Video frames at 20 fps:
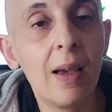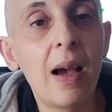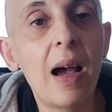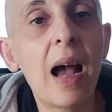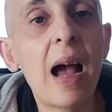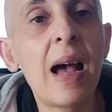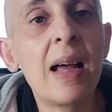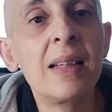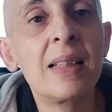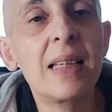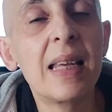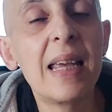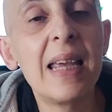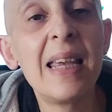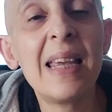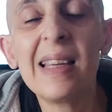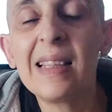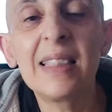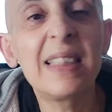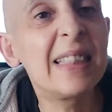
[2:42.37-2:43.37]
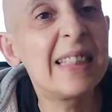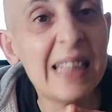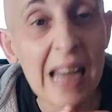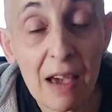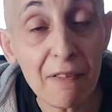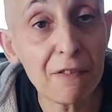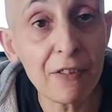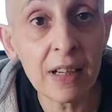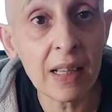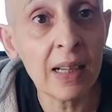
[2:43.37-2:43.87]
And it is
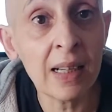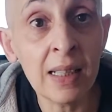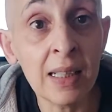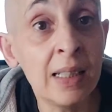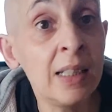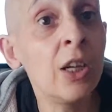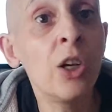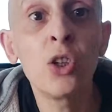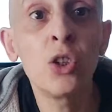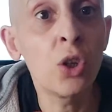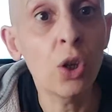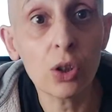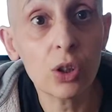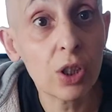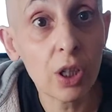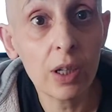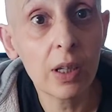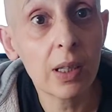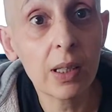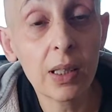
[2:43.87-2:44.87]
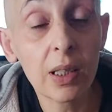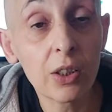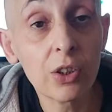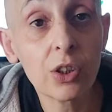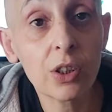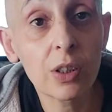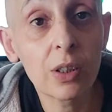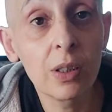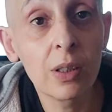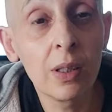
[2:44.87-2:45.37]
definitely not Turkish,
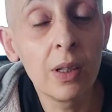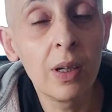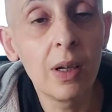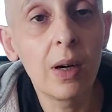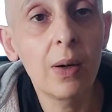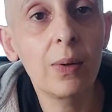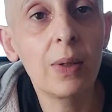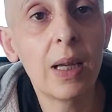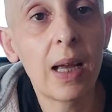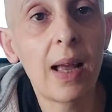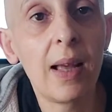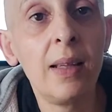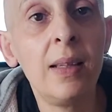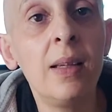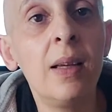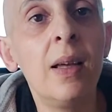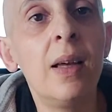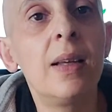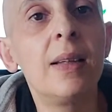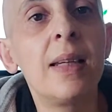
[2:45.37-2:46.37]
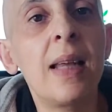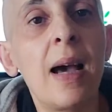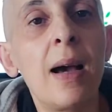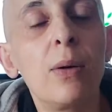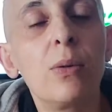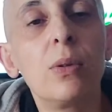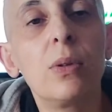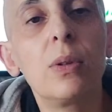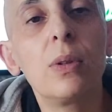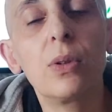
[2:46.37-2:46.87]
okay? Now,
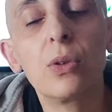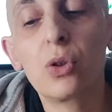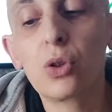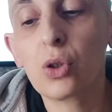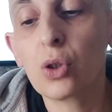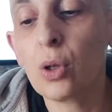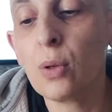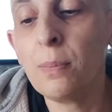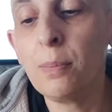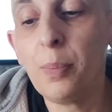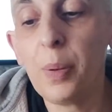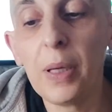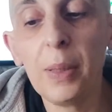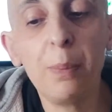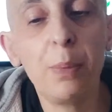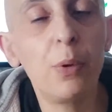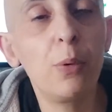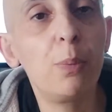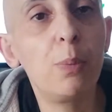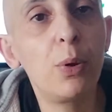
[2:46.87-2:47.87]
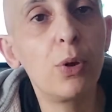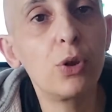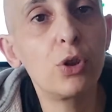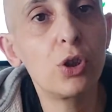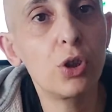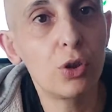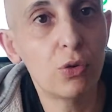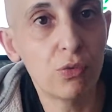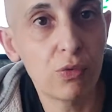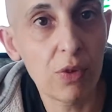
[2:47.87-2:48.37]
some people put
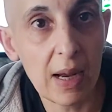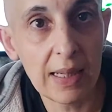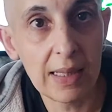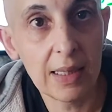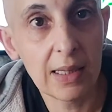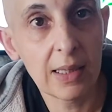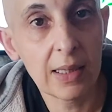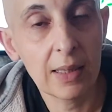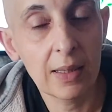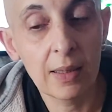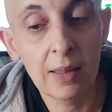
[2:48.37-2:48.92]
just rice